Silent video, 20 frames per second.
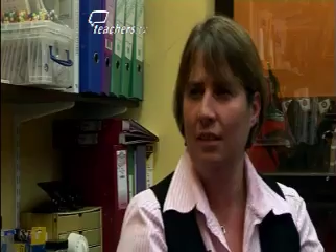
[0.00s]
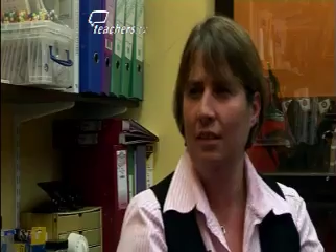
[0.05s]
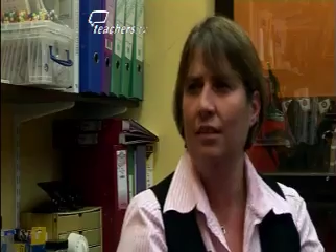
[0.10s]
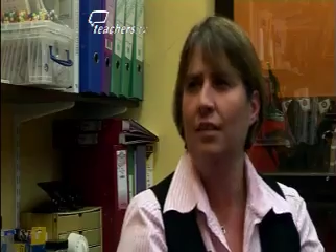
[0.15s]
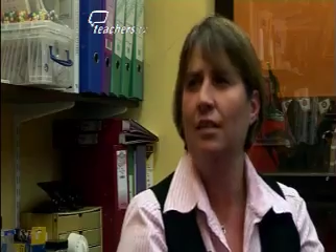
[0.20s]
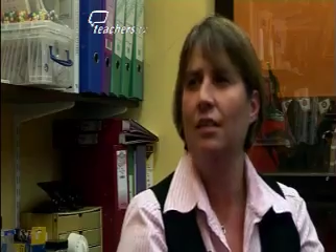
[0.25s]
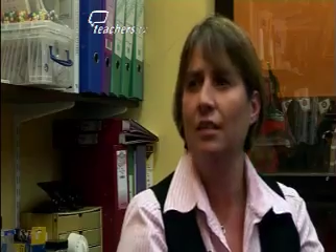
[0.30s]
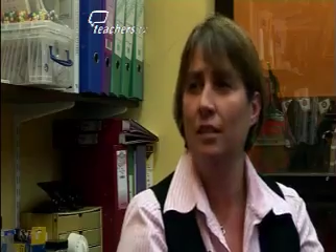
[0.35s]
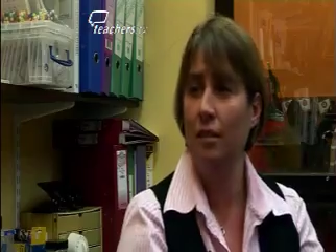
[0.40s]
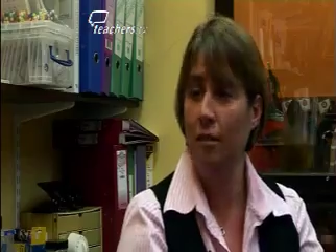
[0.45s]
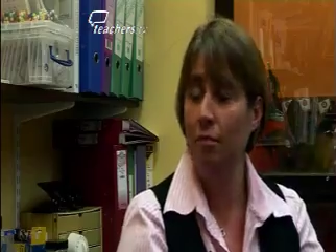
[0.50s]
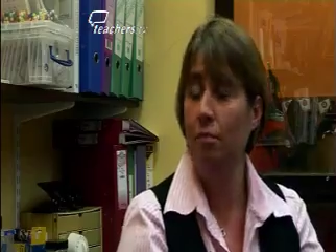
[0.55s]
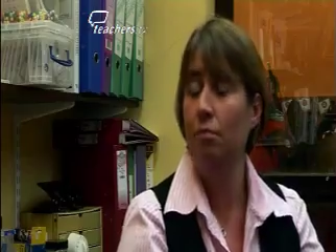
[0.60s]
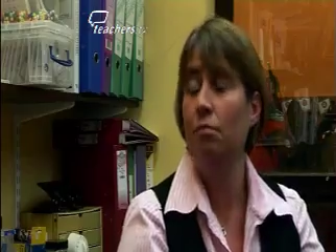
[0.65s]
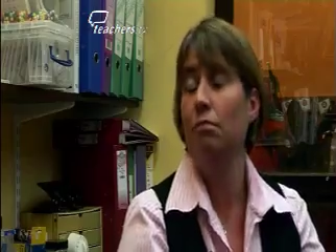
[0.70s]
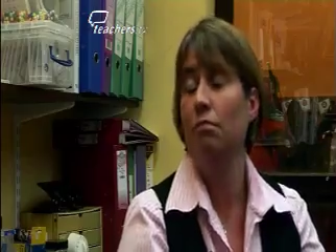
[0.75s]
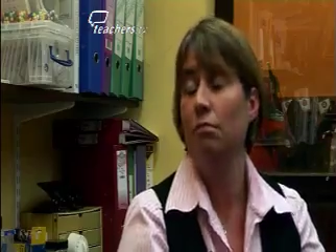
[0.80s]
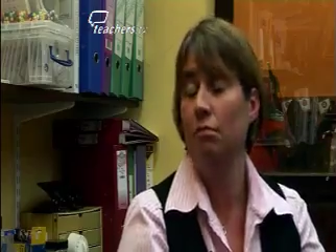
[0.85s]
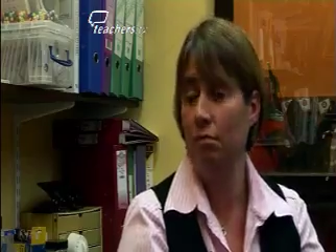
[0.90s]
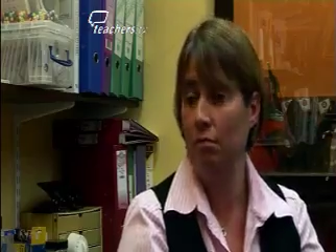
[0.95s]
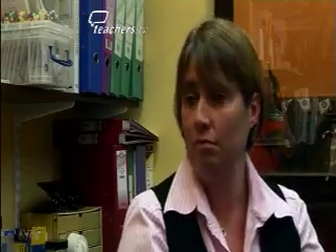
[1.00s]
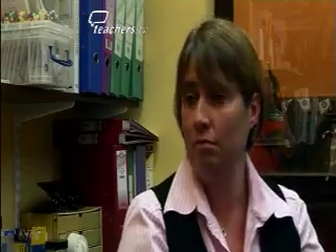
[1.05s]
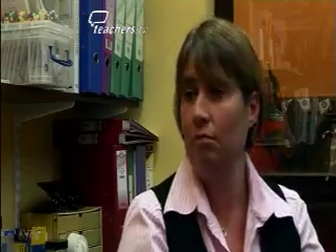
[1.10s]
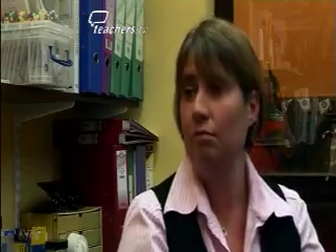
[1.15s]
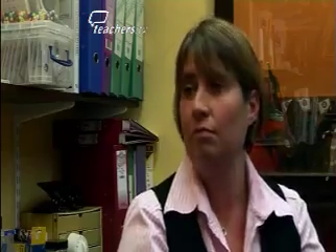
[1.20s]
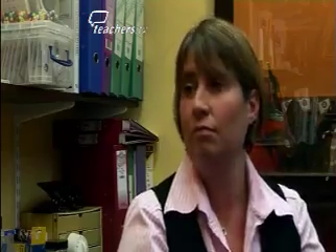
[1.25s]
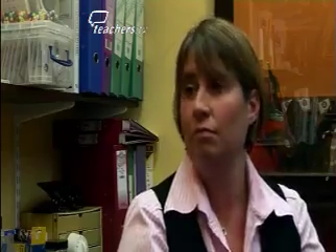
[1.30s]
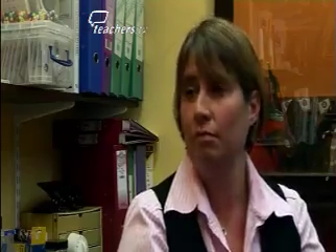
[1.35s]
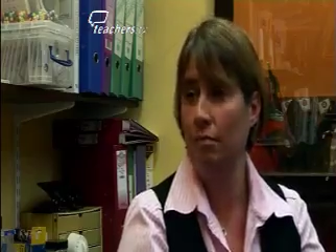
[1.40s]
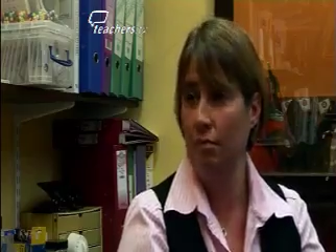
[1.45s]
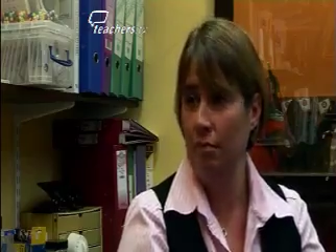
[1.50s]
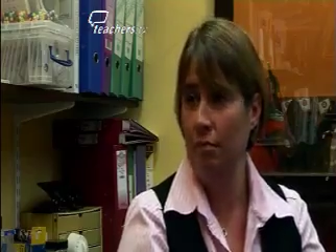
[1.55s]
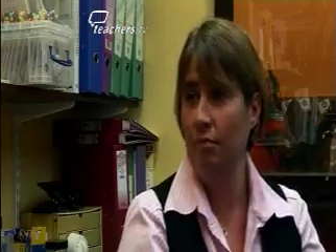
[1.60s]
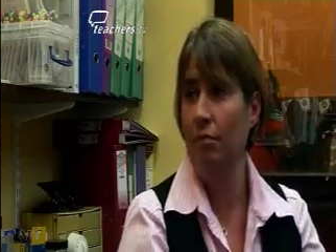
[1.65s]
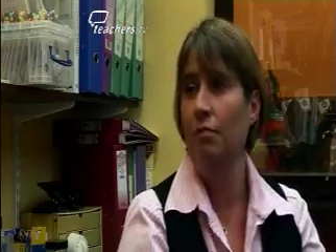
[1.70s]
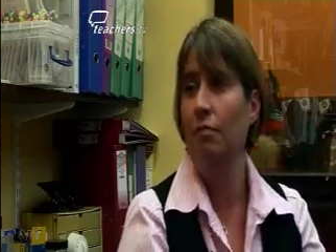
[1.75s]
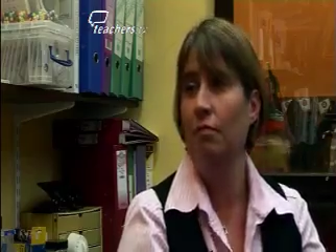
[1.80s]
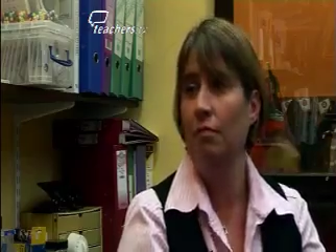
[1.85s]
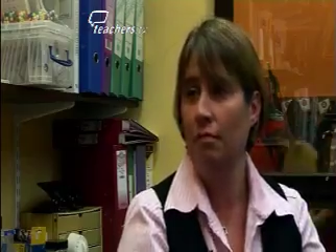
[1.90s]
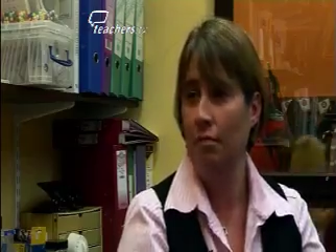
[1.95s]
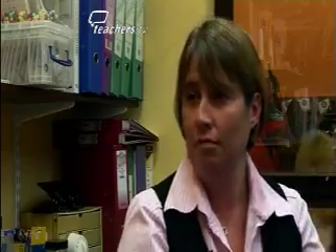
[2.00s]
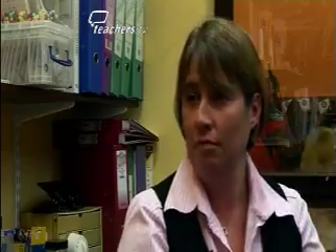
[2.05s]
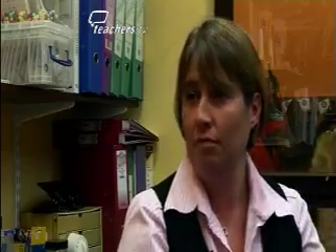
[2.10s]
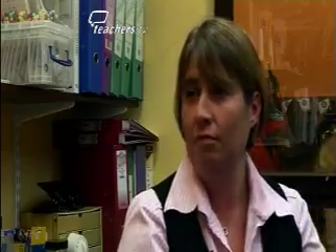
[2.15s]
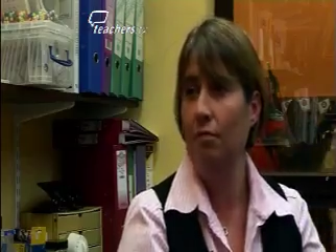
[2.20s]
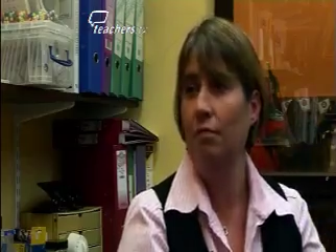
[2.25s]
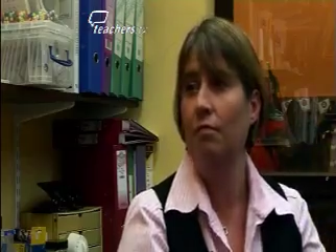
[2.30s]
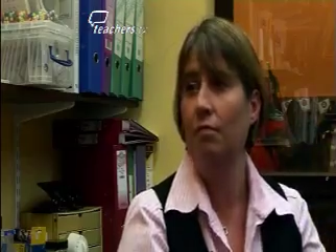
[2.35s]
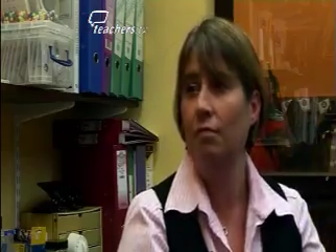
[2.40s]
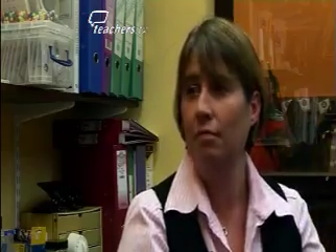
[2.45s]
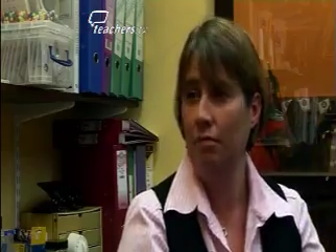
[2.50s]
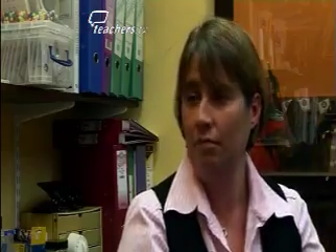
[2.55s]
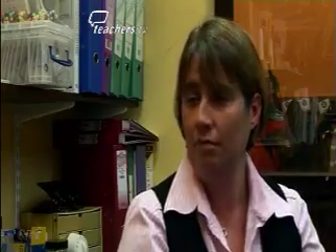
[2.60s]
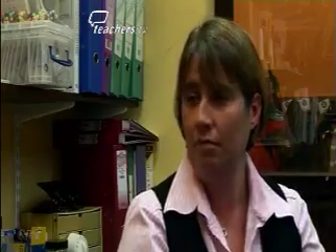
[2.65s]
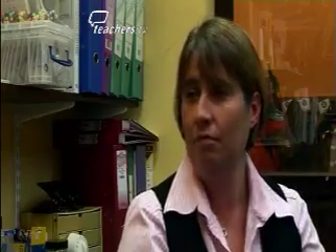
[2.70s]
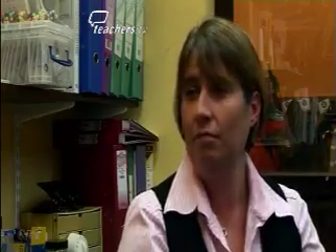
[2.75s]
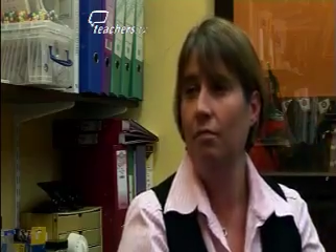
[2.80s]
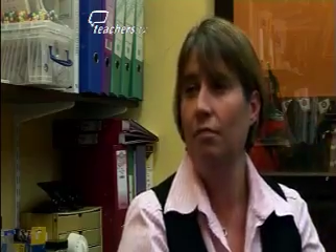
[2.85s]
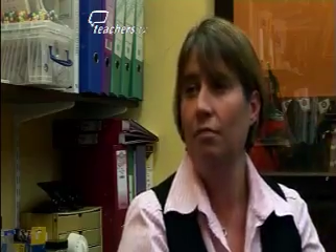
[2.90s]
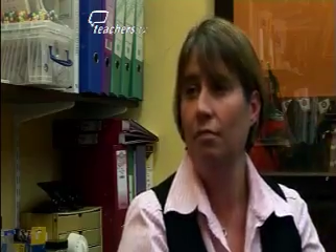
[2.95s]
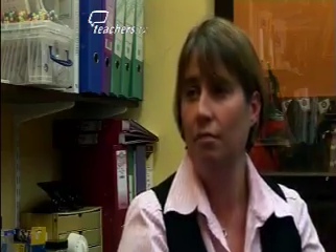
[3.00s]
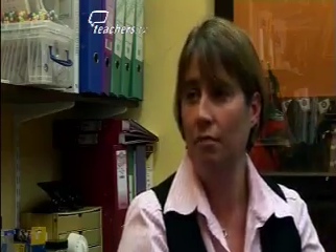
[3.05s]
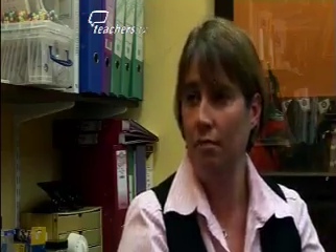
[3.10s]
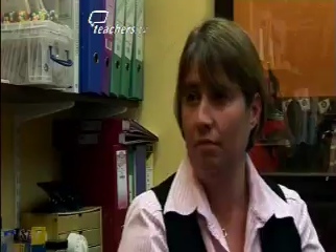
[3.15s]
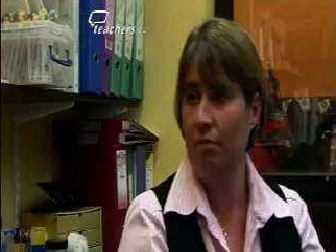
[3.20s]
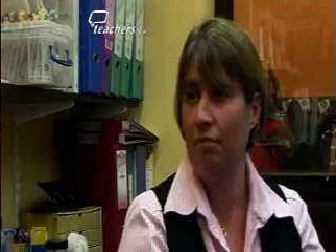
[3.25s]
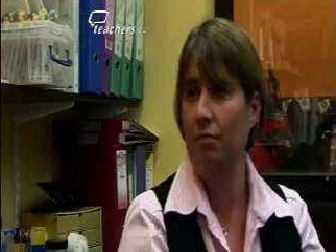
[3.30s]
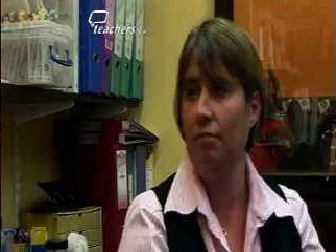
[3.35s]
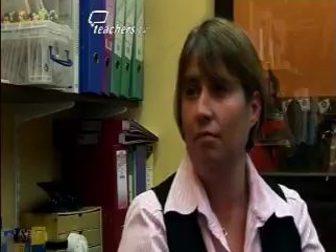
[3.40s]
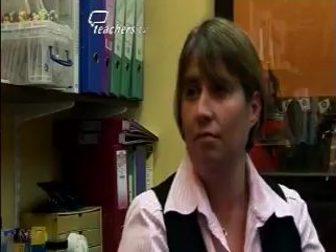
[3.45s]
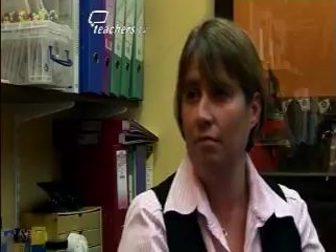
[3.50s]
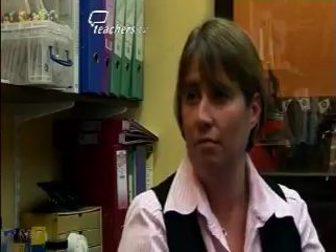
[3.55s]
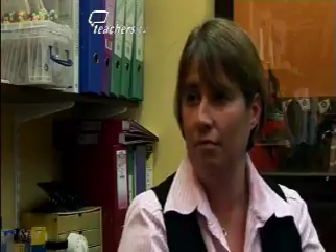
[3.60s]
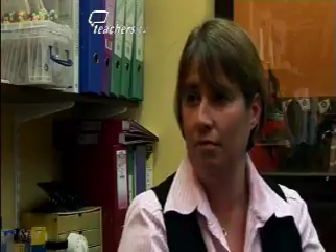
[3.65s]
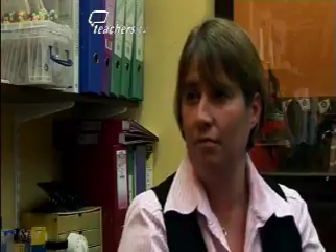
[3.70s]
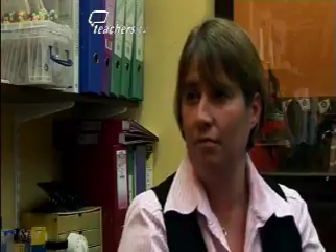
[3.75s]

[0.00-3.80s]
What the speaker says: to avoid discussion, avoiding that